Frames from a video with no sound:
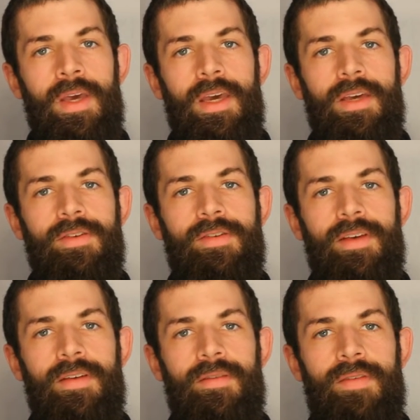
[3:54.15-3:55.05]
is
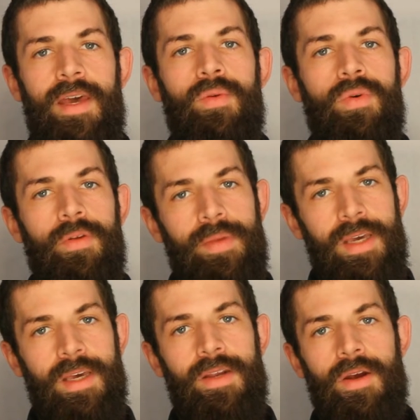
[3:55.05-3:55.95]
that they will
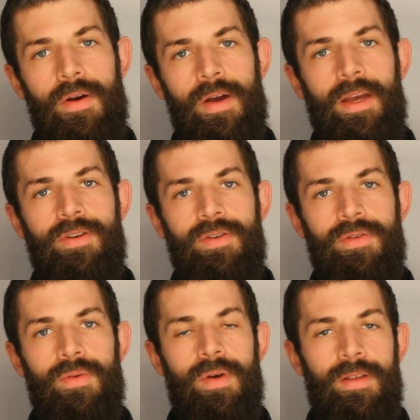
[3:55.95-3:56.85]
be adhering to
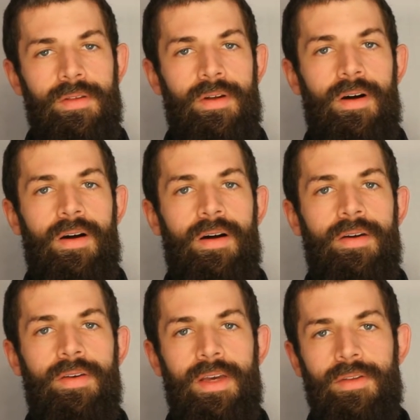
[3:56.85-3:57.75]
the written law
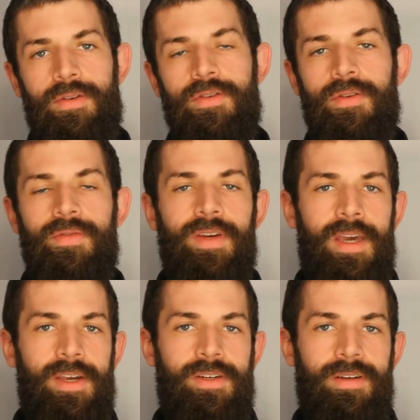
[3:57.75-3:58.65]
in their
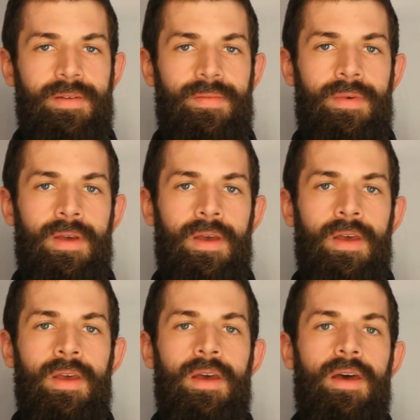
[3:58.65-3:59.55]
certification
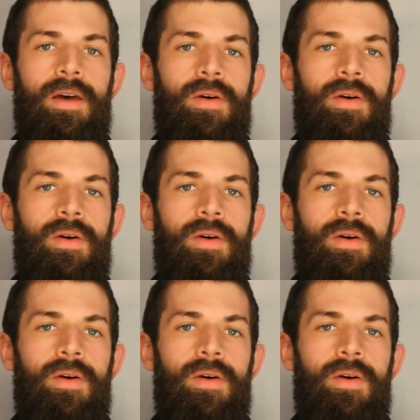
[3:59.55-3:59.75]
uh,